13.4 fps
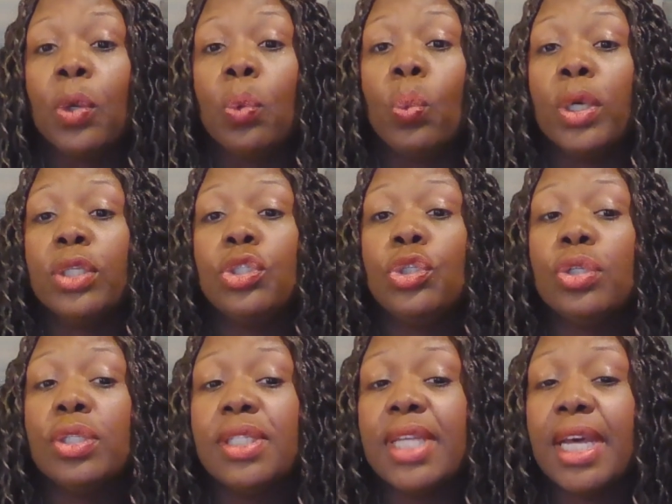Once
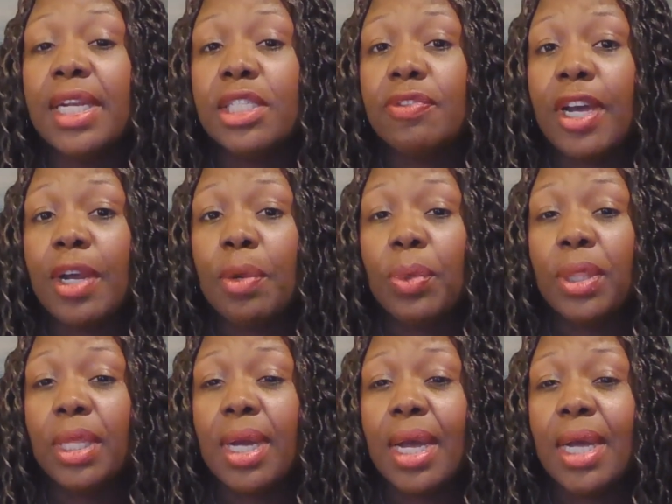you're satisfied with
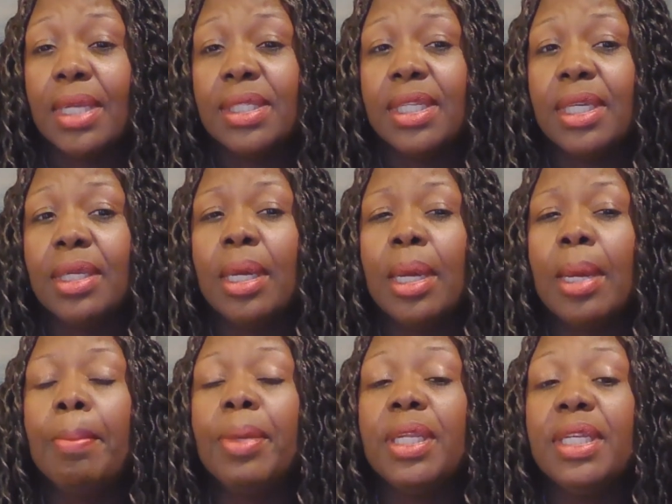the content,
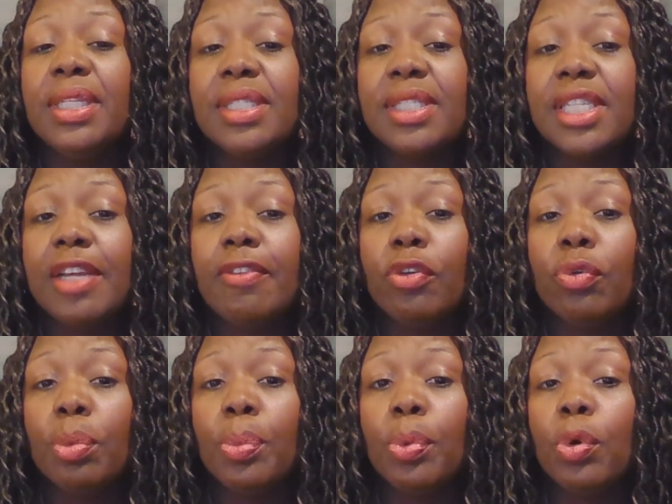please save the
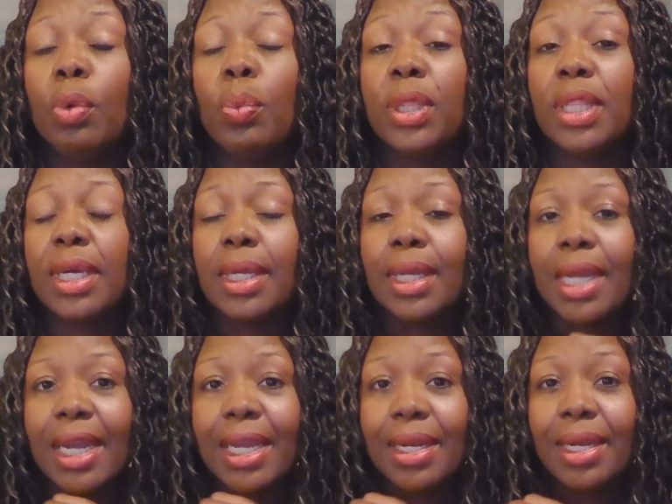report with the
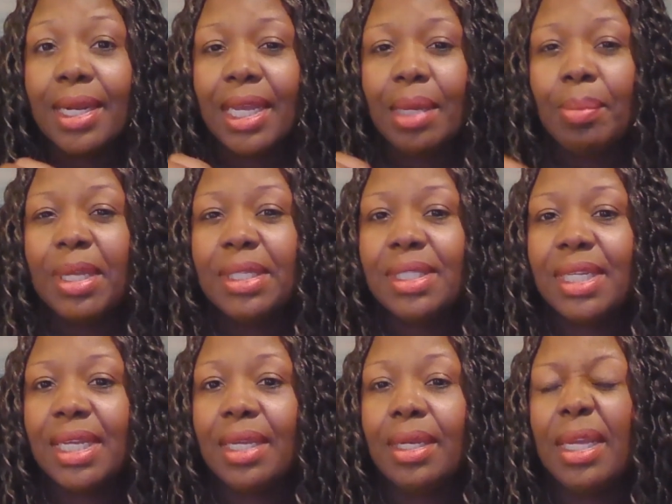client name and
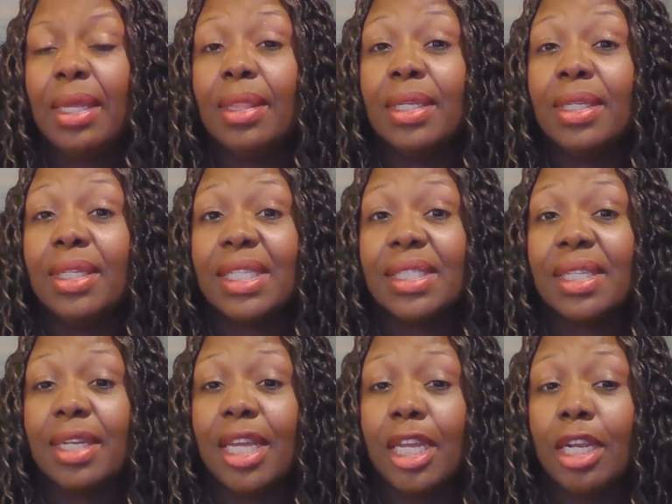date in the
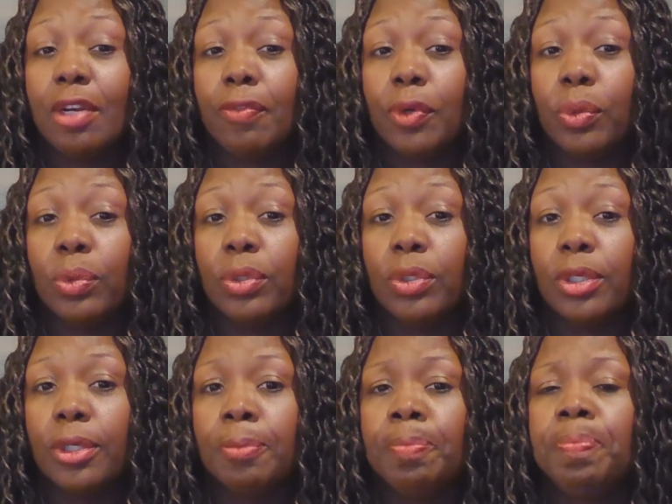designated
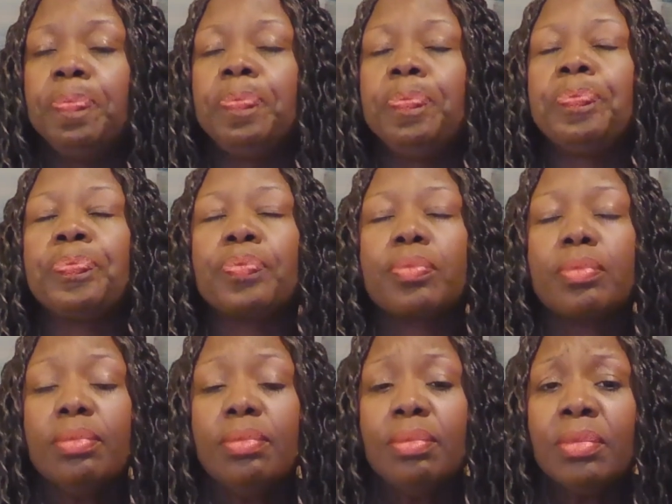folder.
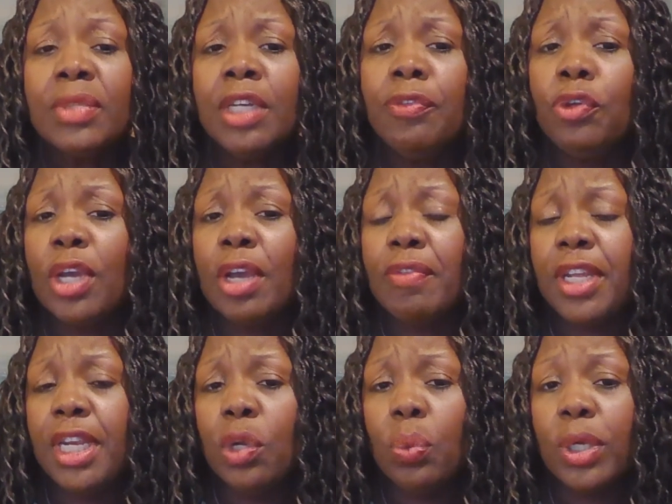If you have
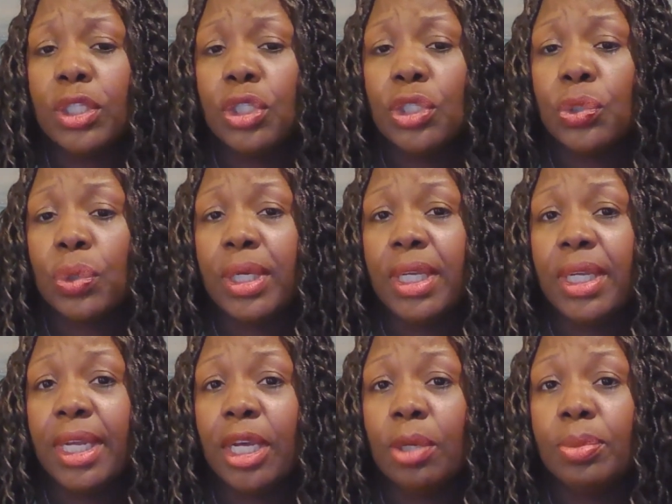any questions or
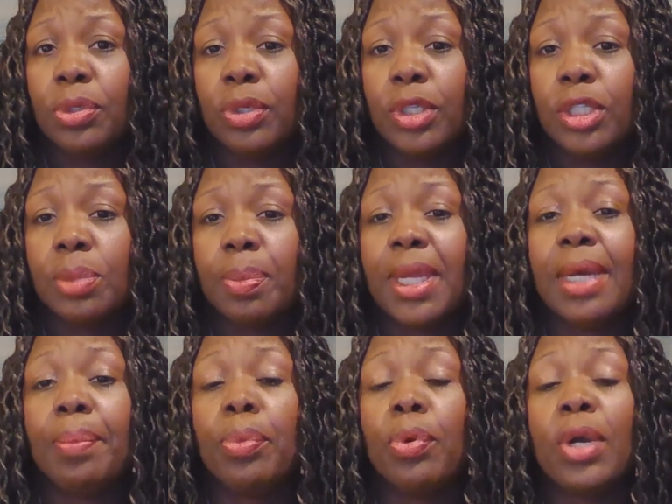need help during this
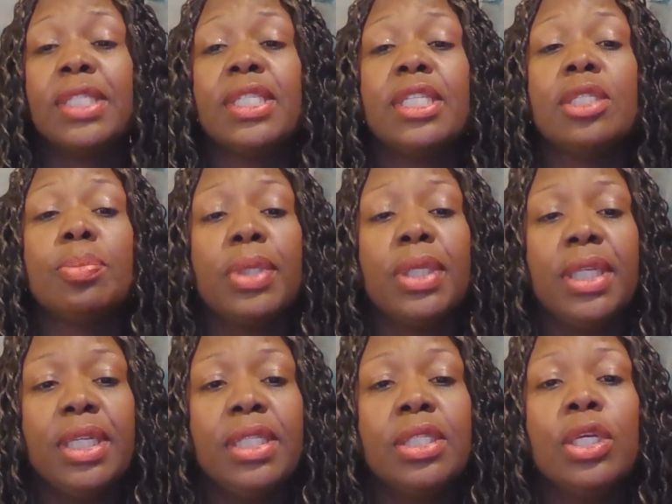process,
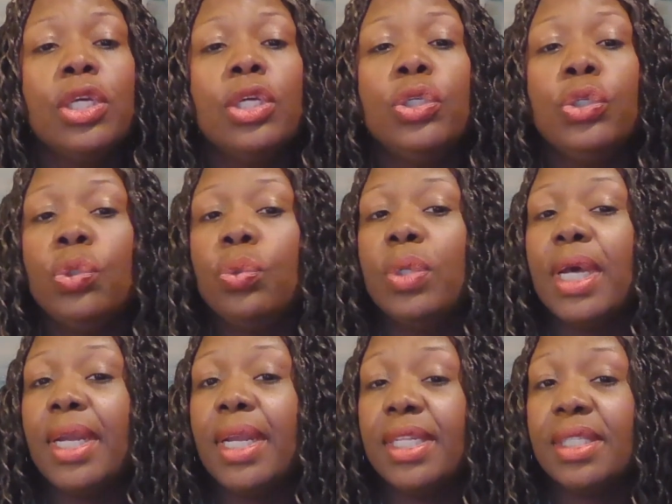please do
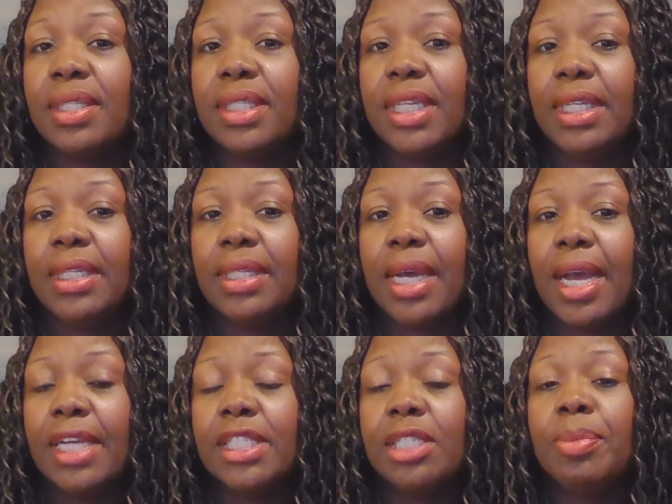not hesitate to
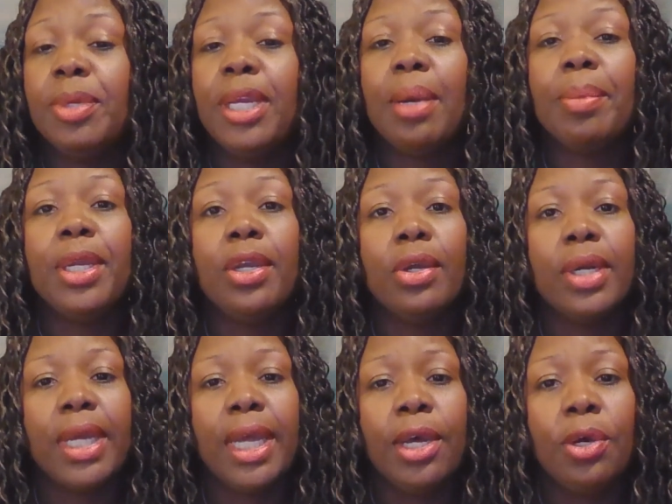ask me. I'm here
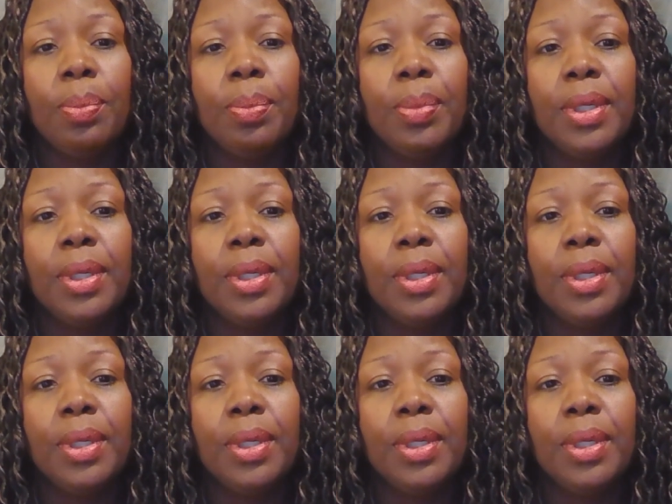to help.